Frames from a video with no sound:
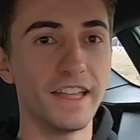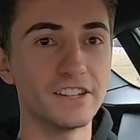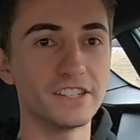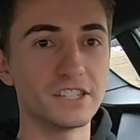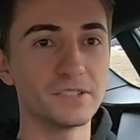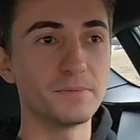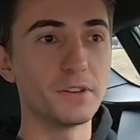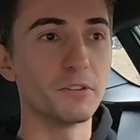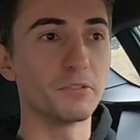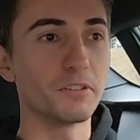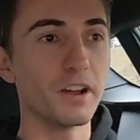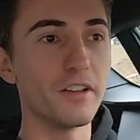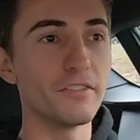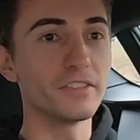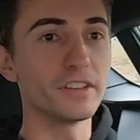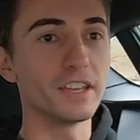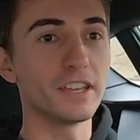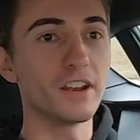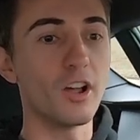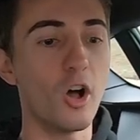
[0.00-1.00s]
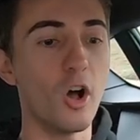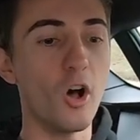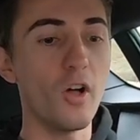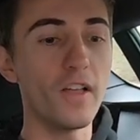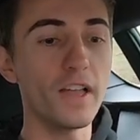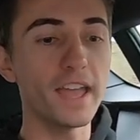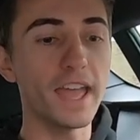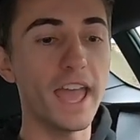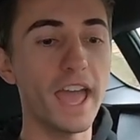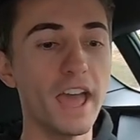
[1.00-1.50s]
That's just me revving it.
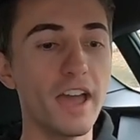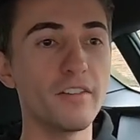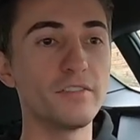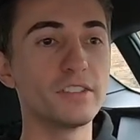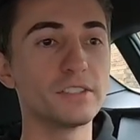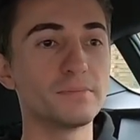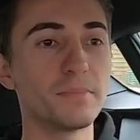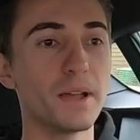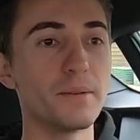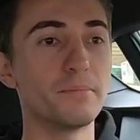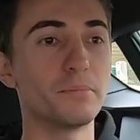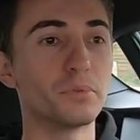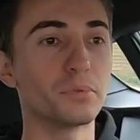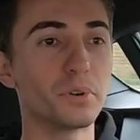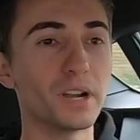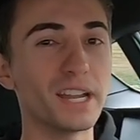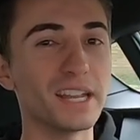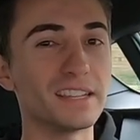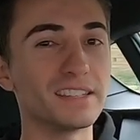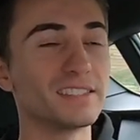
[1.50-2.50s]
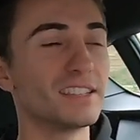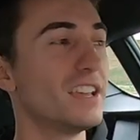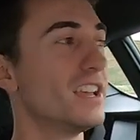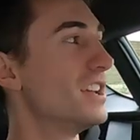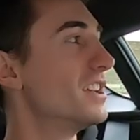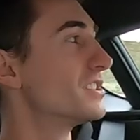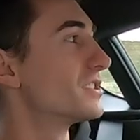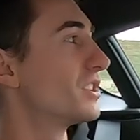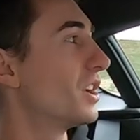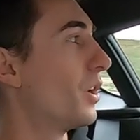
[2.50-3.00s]
All I have is my brakes.
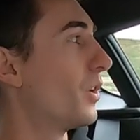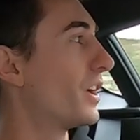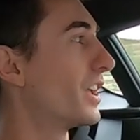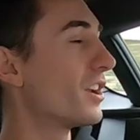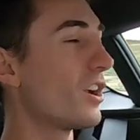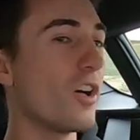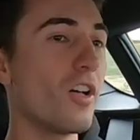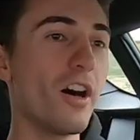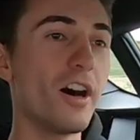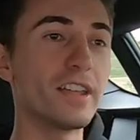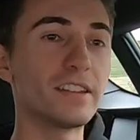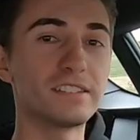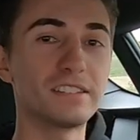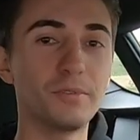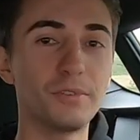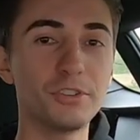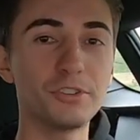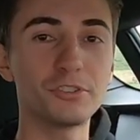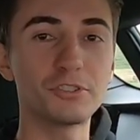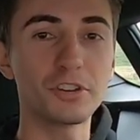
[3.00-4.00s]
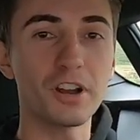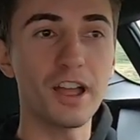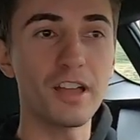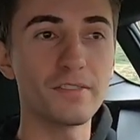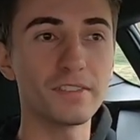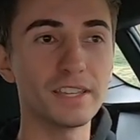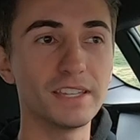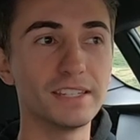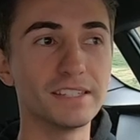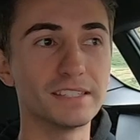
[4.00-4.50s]
So in all honesty, when you're
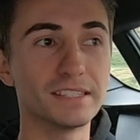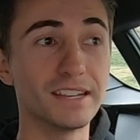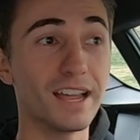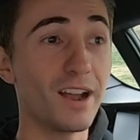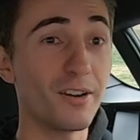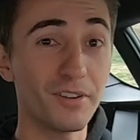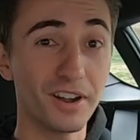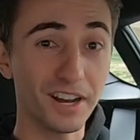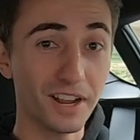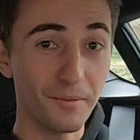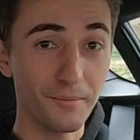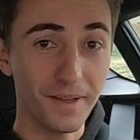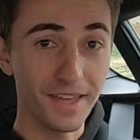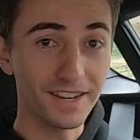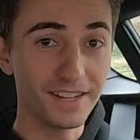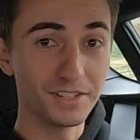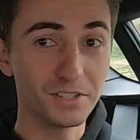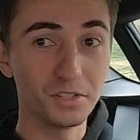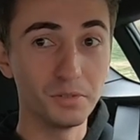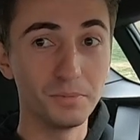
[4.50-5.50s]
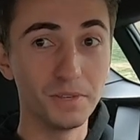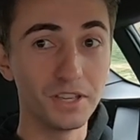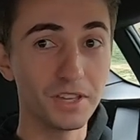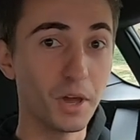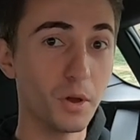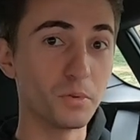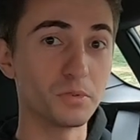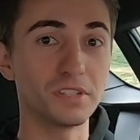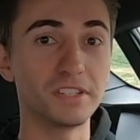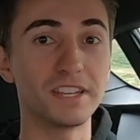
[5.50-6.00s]
driving, it is not recommended to be
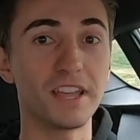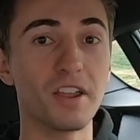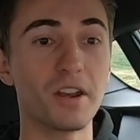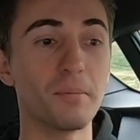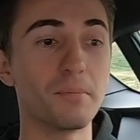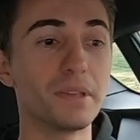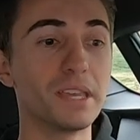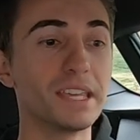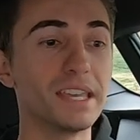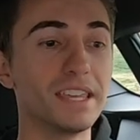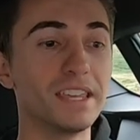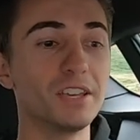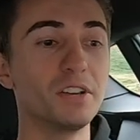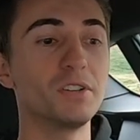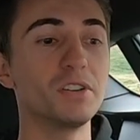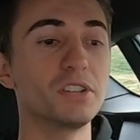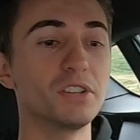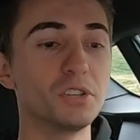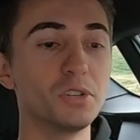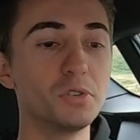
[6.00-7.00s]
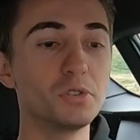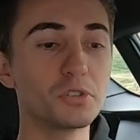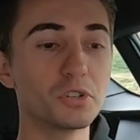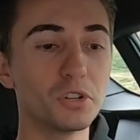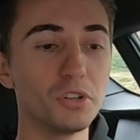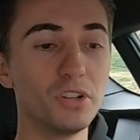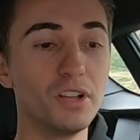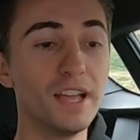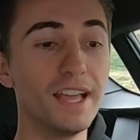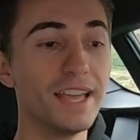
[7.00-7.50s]
coasting down a big hill in
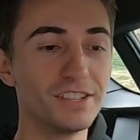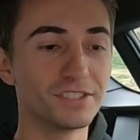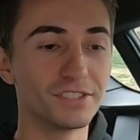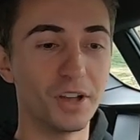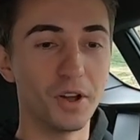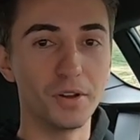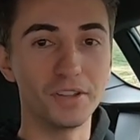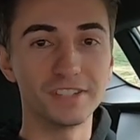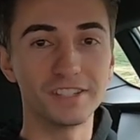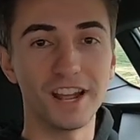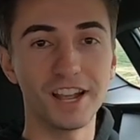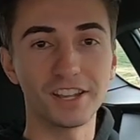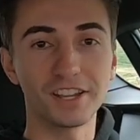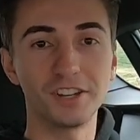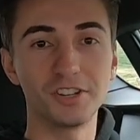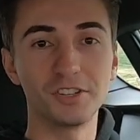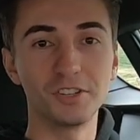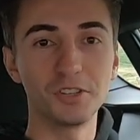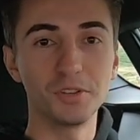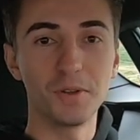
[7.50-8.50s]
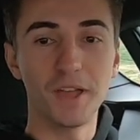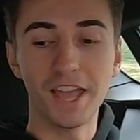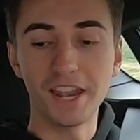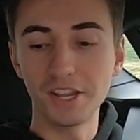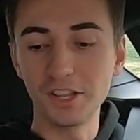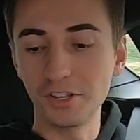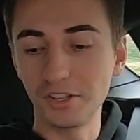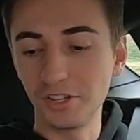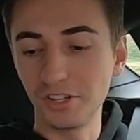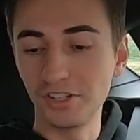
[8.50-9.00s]
neutral. So it's not going to do you
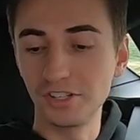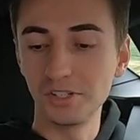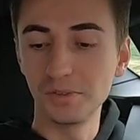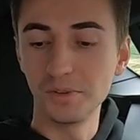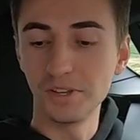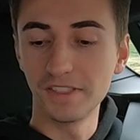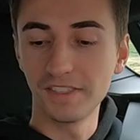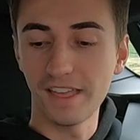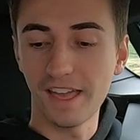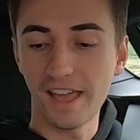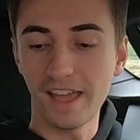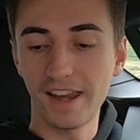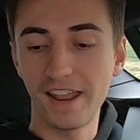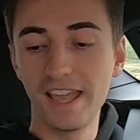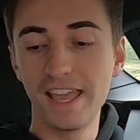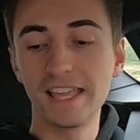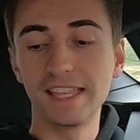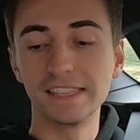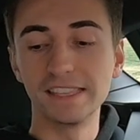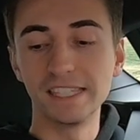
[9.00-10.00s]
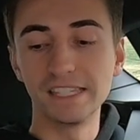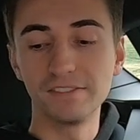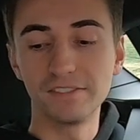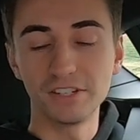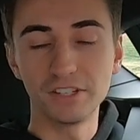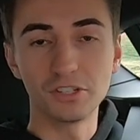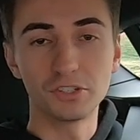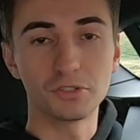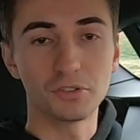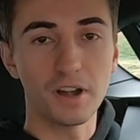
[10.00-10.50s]
any good doing that. Leave
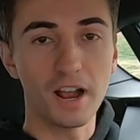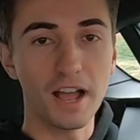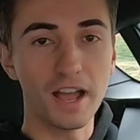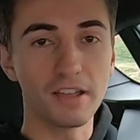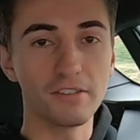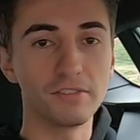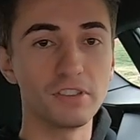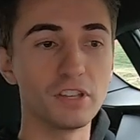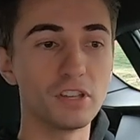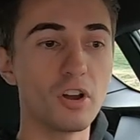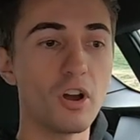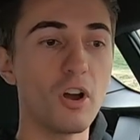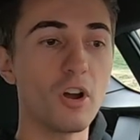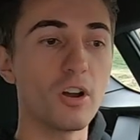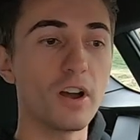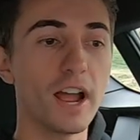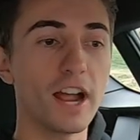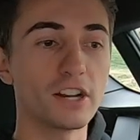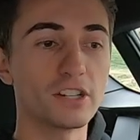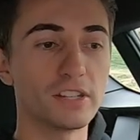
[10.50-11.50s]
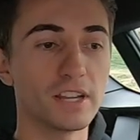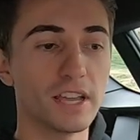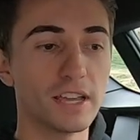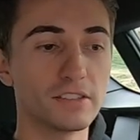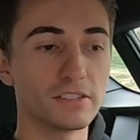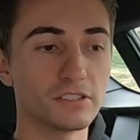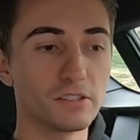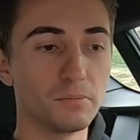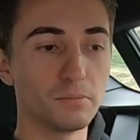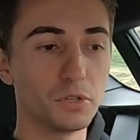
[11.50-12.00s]
it in drive. The car actually
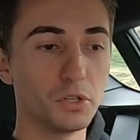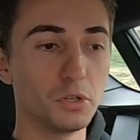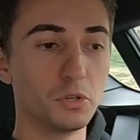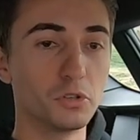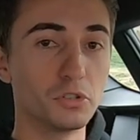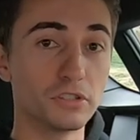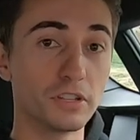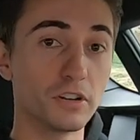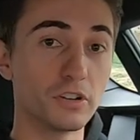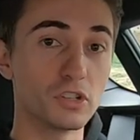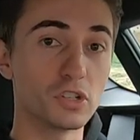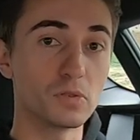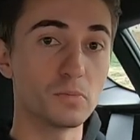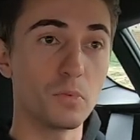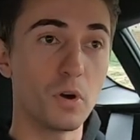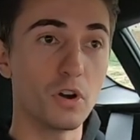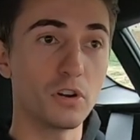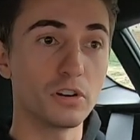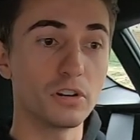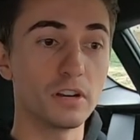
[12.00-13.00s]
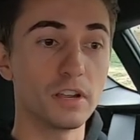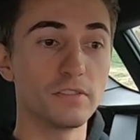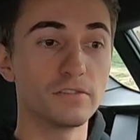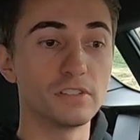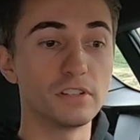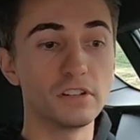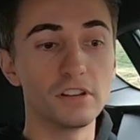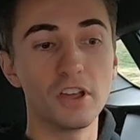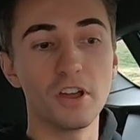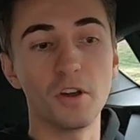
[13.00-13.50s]
has computers that are smart enough
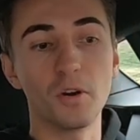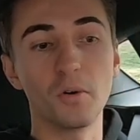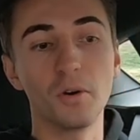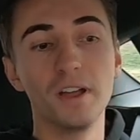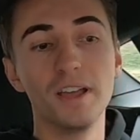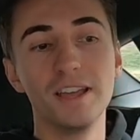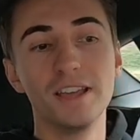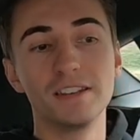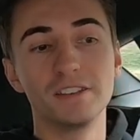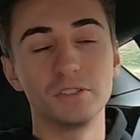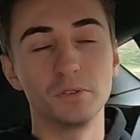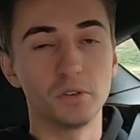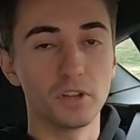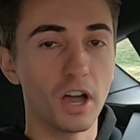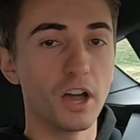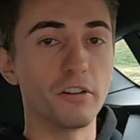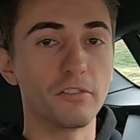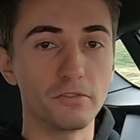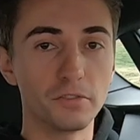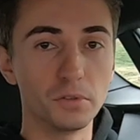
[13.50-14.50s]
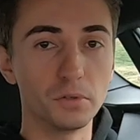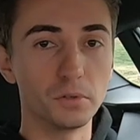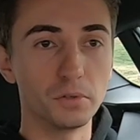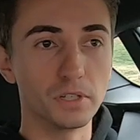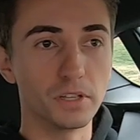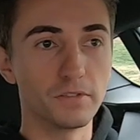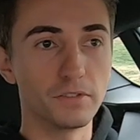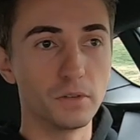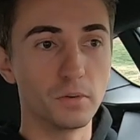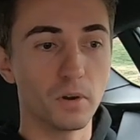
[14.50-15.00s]
to know to cut
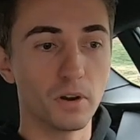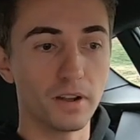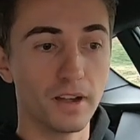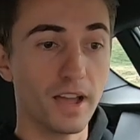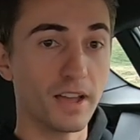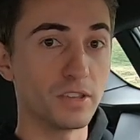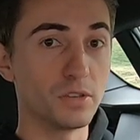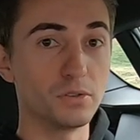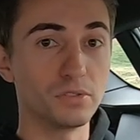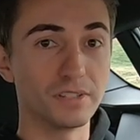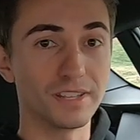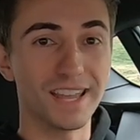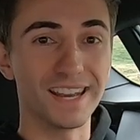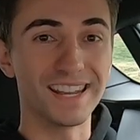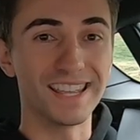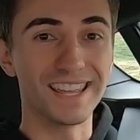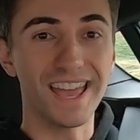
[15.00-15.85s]
fuel if you are not using any